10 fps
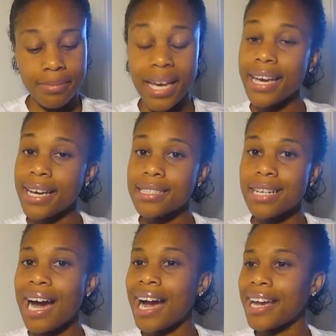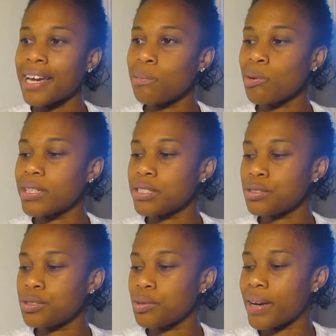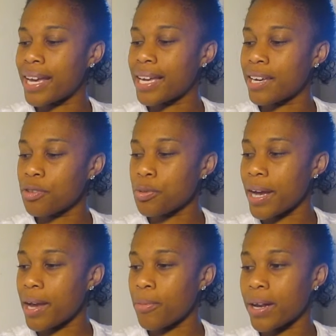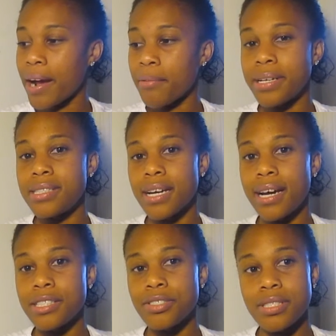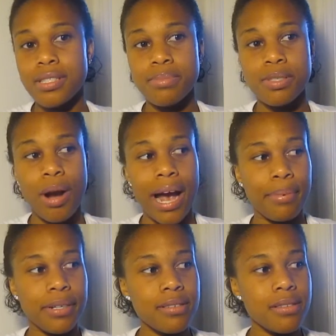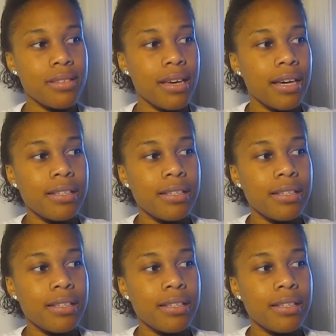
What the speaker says: And I am going to do a giveaway when I reach 100 subscribers.